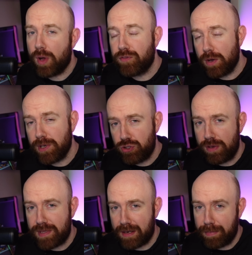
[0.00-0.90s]
I've got my
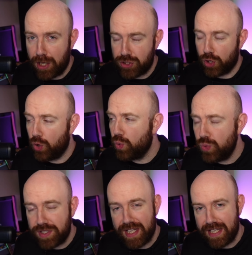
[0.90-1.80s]
Stream Deck Plus
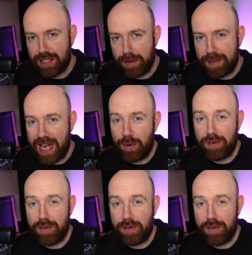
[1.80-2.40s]
all set up now.